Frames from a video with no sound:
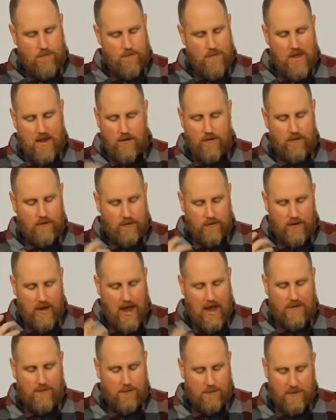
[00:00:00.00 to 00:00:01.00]
that just
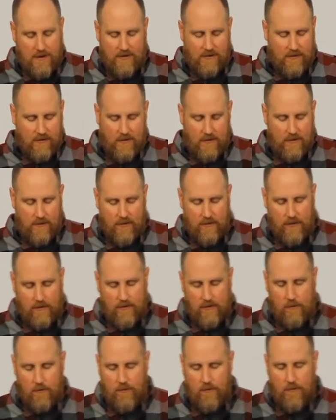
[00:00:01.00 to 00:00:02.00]
God speaks to these
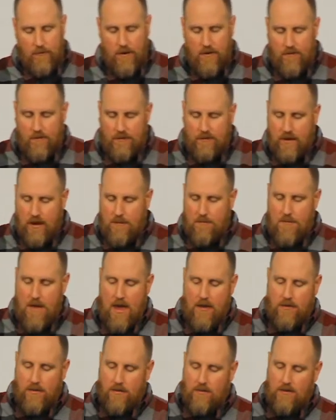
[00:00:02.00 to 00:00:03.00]
things. And one of it's out of
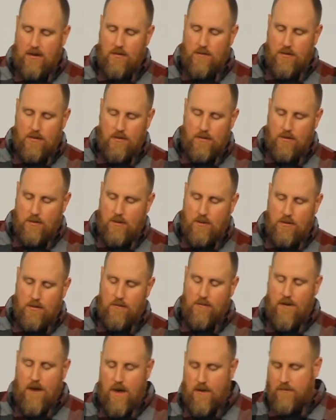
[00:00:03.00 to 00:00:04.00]
Matthew 7, 3 through
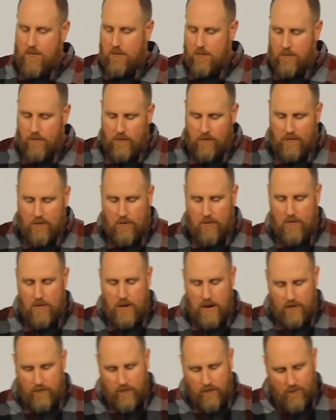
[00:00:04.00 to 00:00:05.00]
5. And I'm sure some of
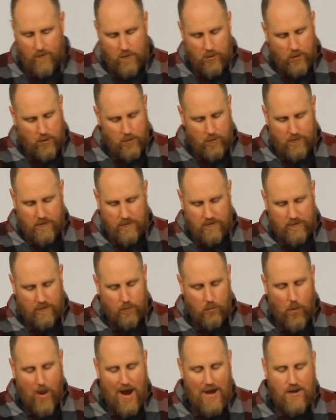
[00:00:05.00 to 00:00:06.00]
you guys are familiar with this.
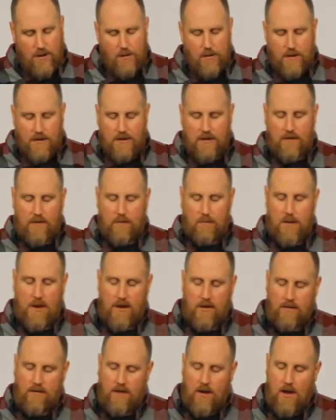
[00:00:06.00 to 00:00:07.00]
Is why do you look at the
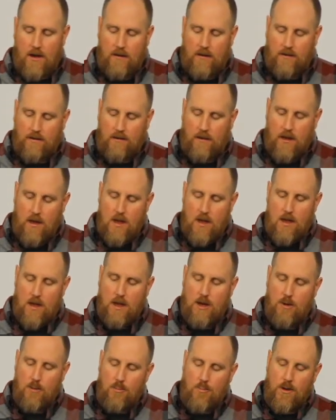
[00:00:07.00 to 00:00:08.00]
speck of sawdust
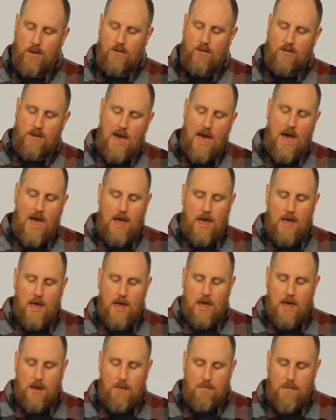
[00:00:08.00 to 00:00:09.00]
in your brother's eye
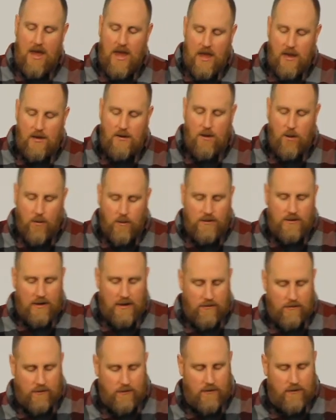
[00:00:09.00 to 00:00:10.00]
and pay no
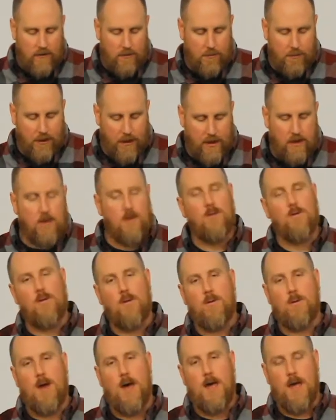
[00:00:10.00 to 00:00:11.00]
attention to the plank in your
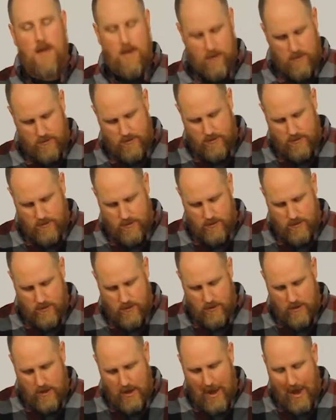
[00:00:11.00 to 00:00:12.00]
own
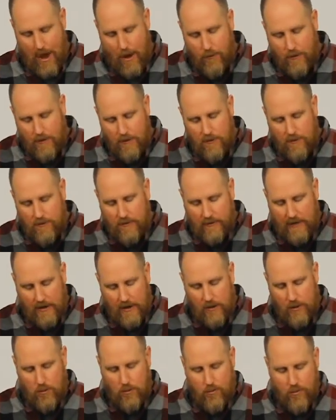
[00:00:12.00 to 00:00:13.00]
eye? How can you say
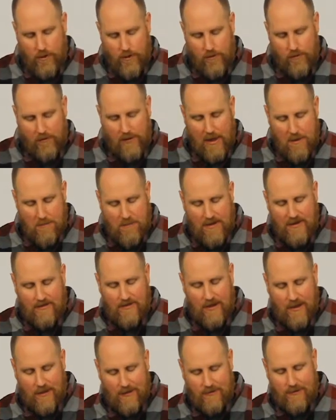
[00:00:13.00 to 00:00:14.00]
to your brother, let me
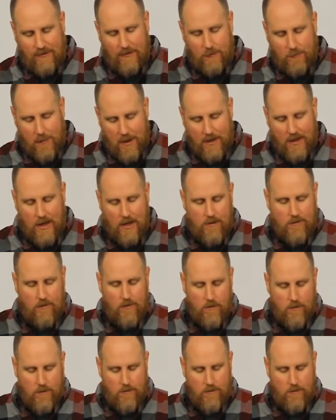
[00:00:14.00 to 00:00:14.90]
take the speck out of